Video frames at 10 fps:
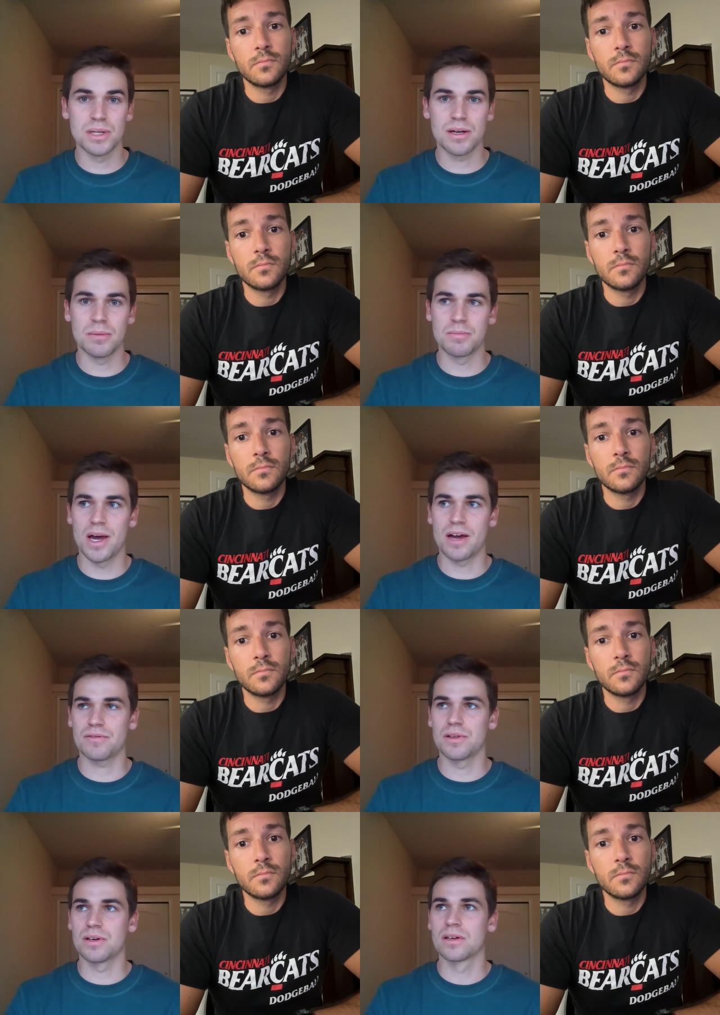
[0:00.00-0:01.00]
Speaker 1: going to be coming back
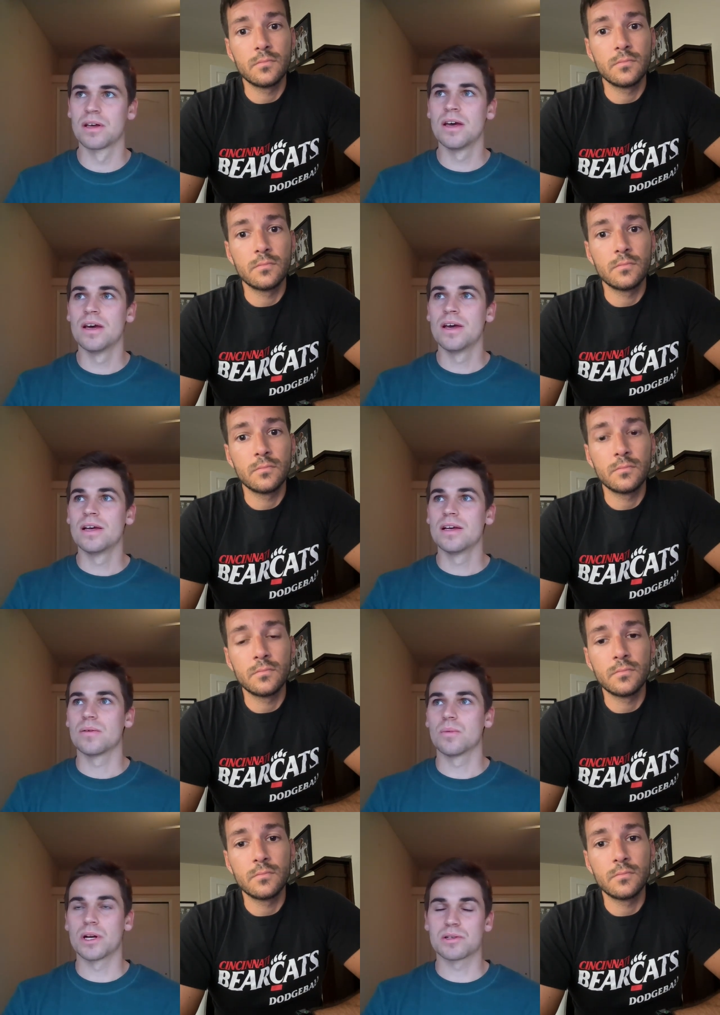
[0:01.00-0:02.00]
for the
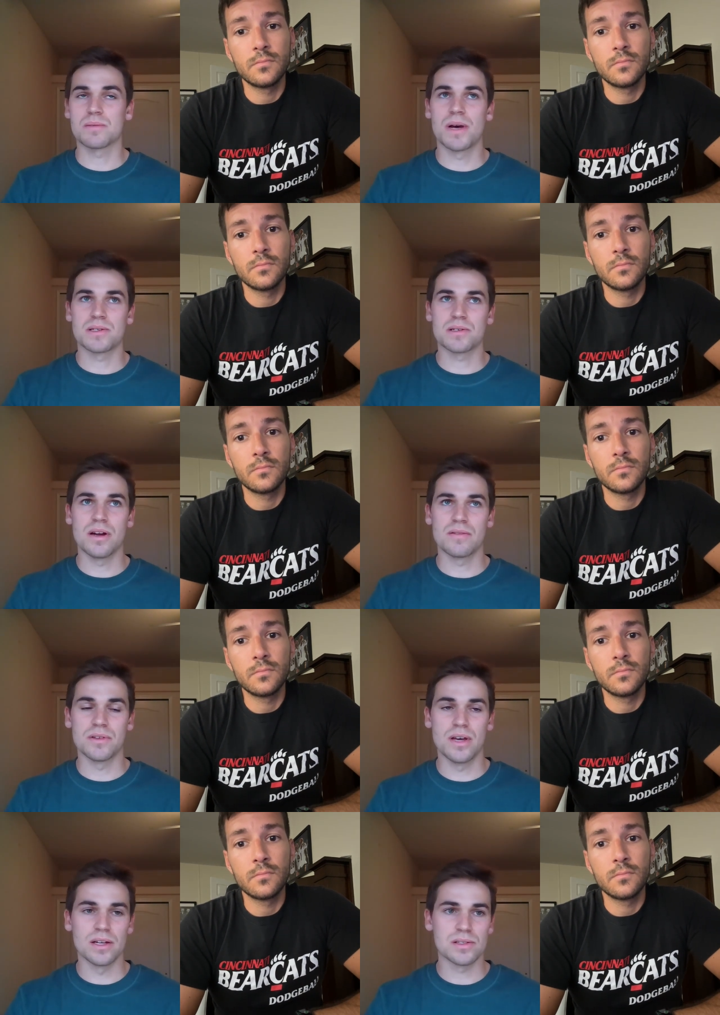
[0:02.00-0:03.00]
winter semester after
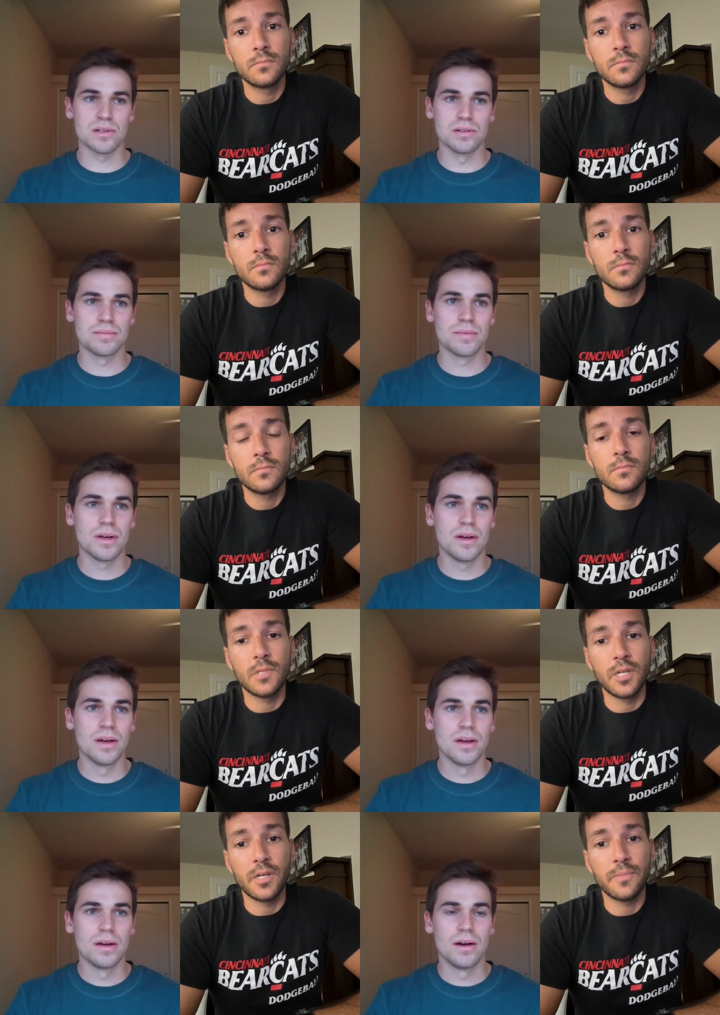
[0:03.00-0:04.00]
that. So,
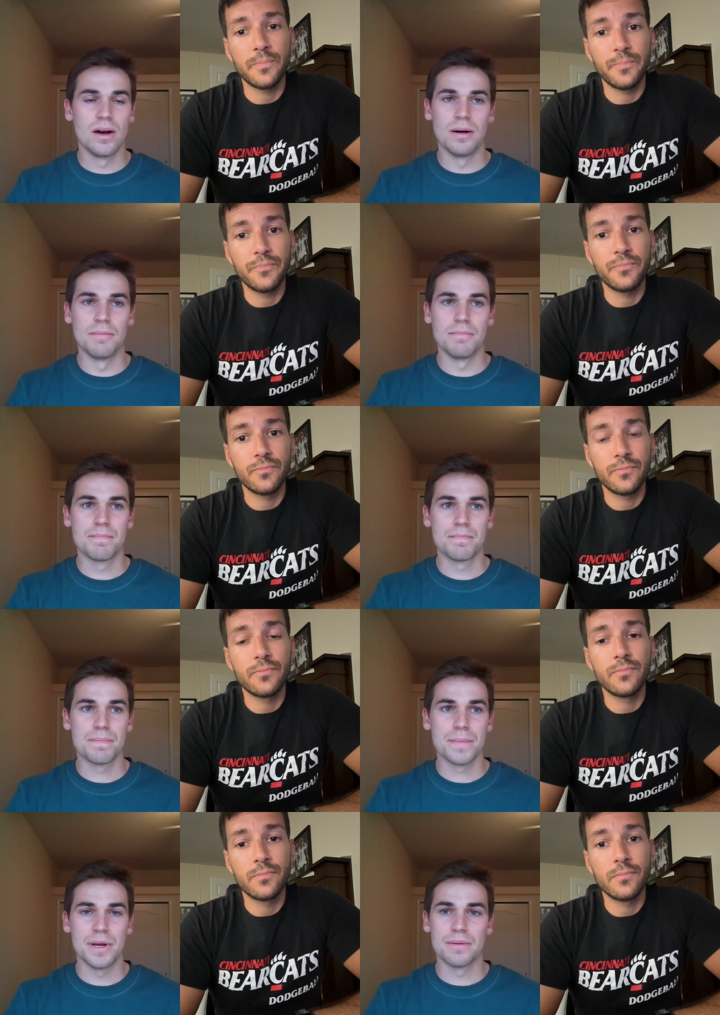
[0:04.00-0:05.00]
yeah, um,
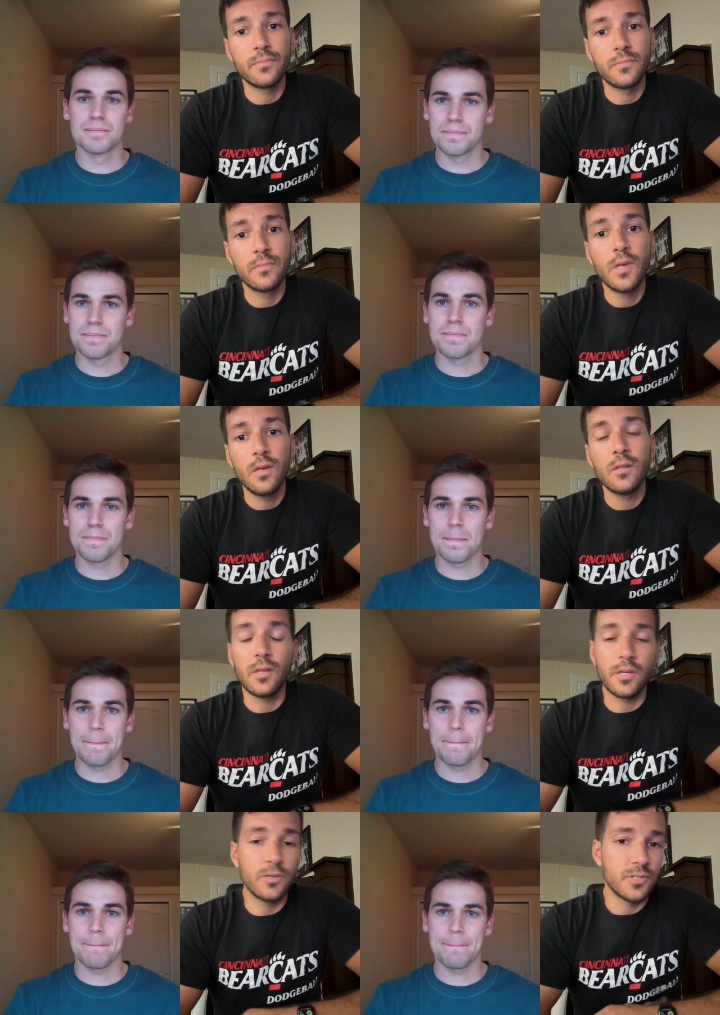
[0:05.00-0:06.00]
yeah.
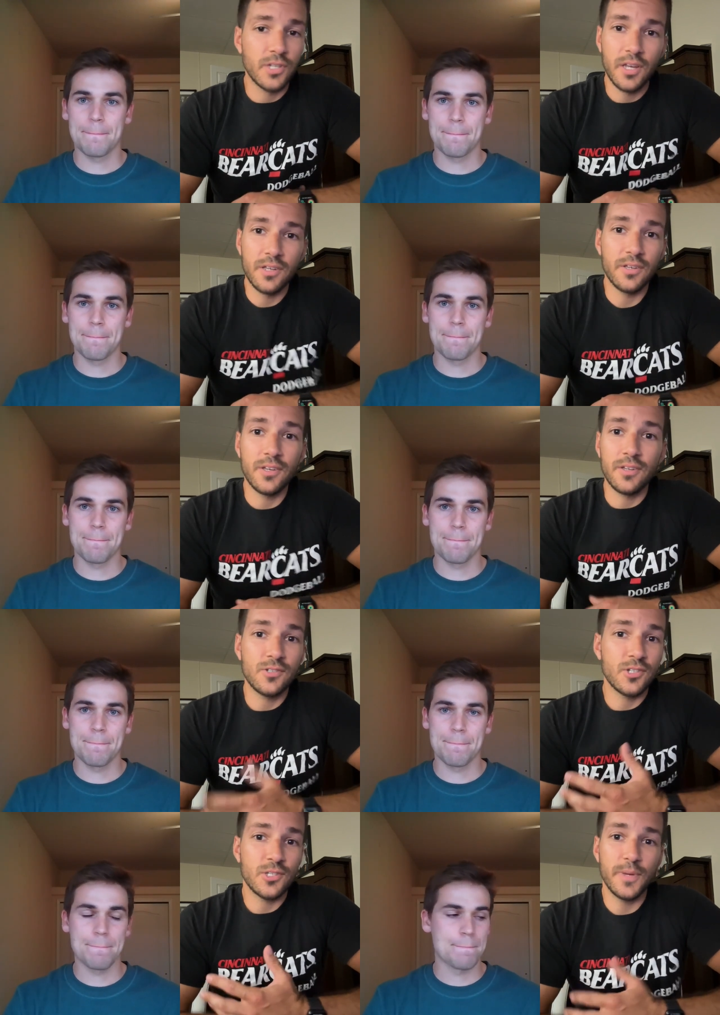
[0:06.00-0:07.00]
Speaker 2: Like you said, it,
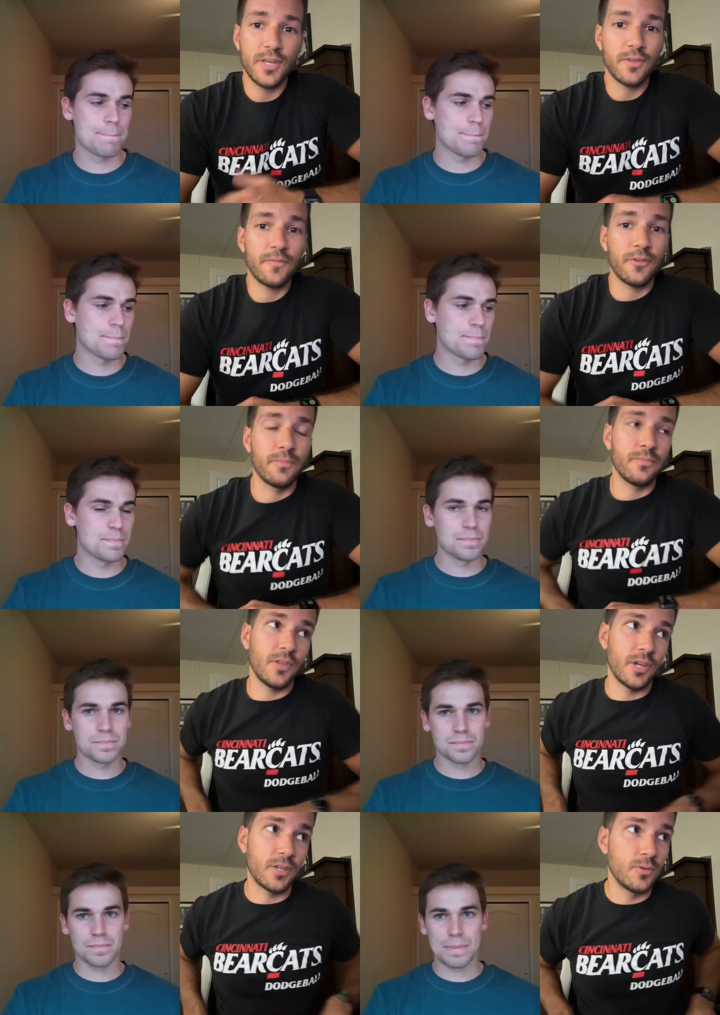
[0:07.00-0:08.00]
it, just speaking
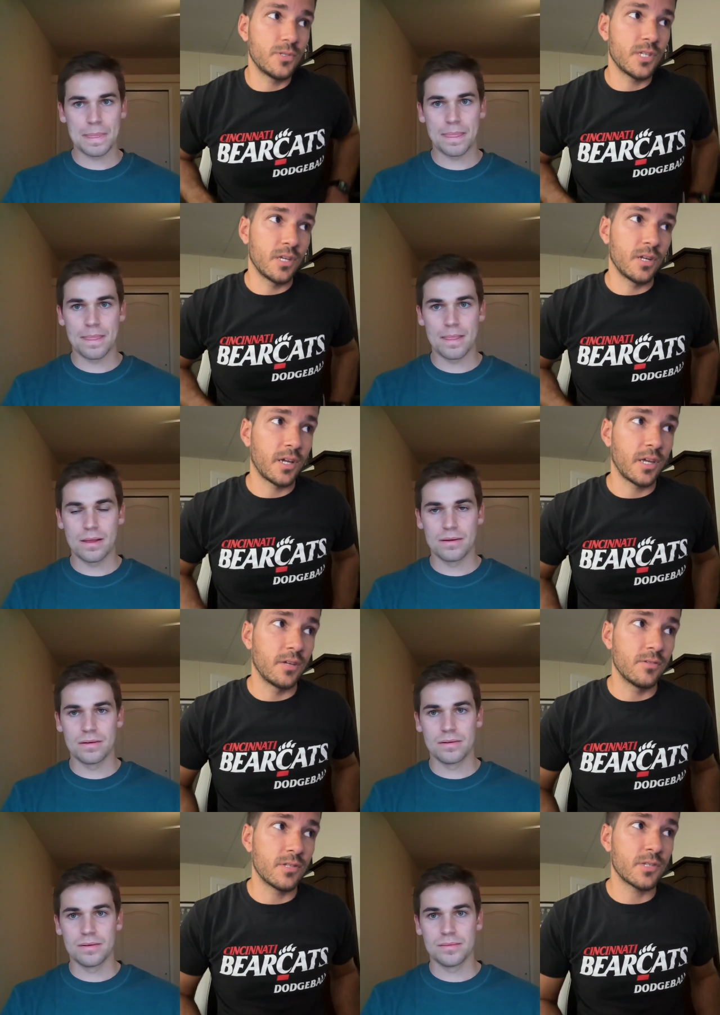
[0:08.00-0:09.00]
from like UC and
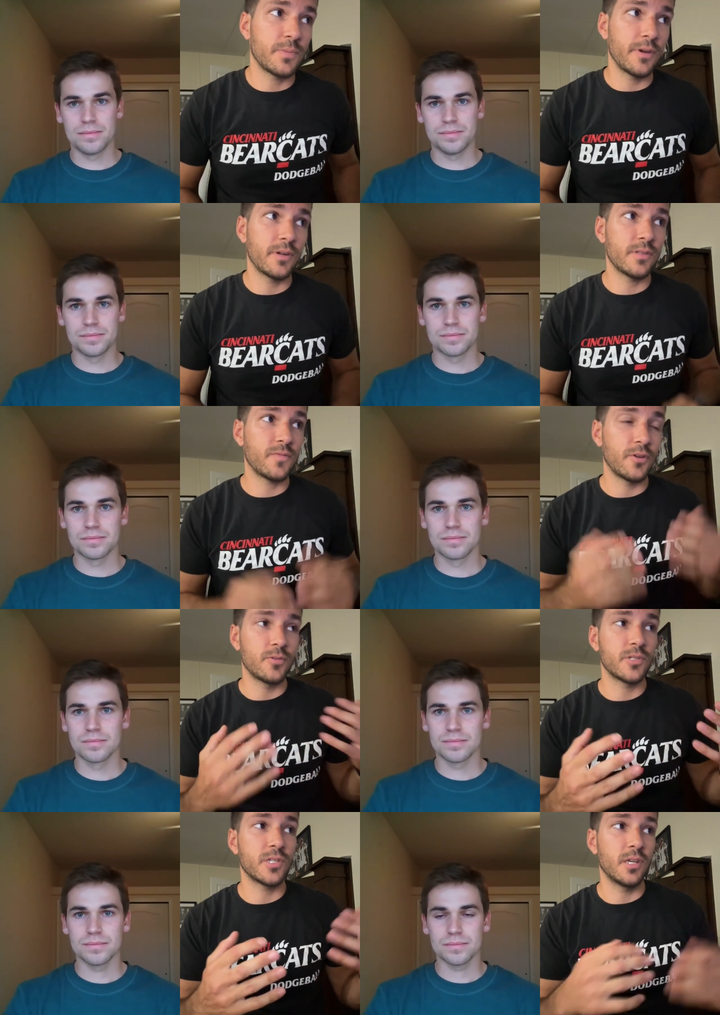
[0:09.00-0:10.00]
NKU's experience for
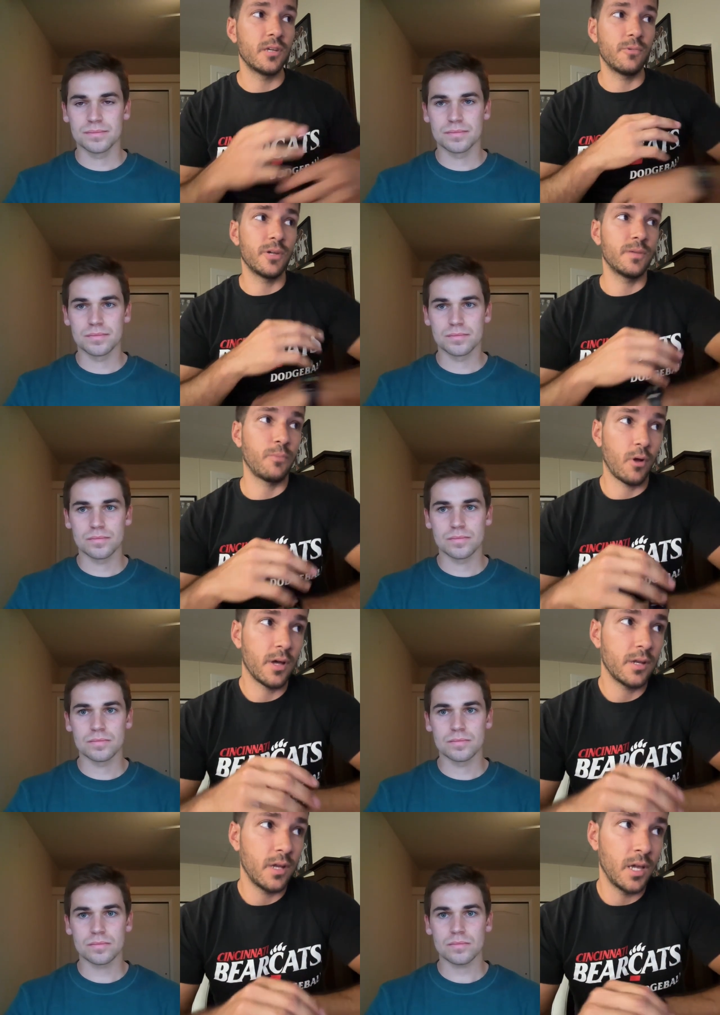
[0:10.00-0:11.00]
UC, we
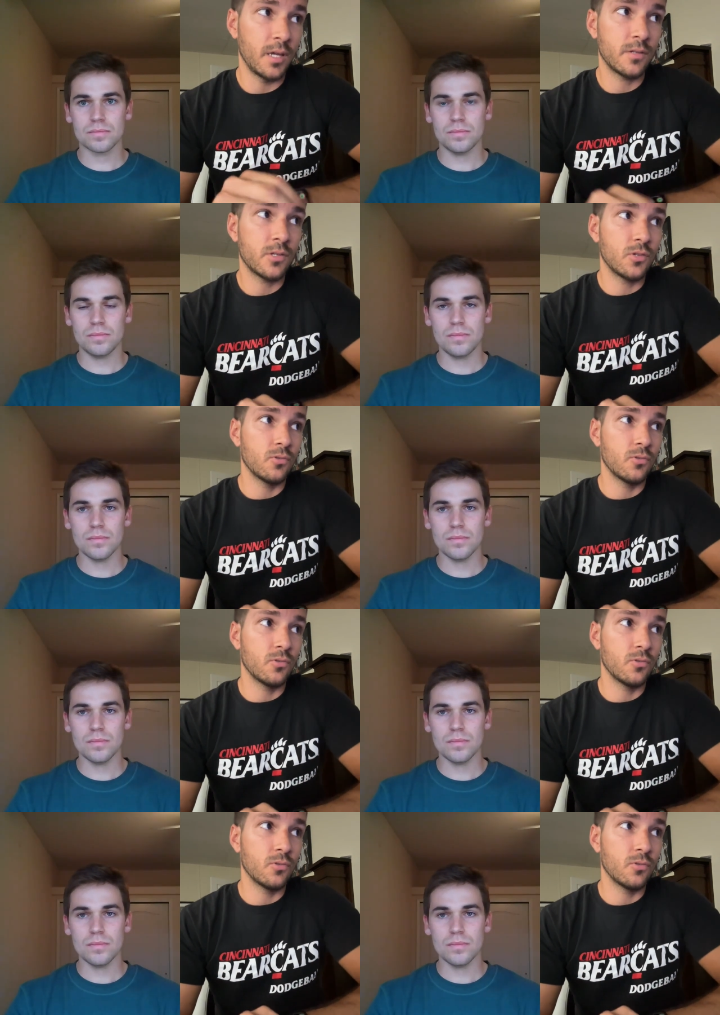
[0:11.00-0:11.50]
brought eight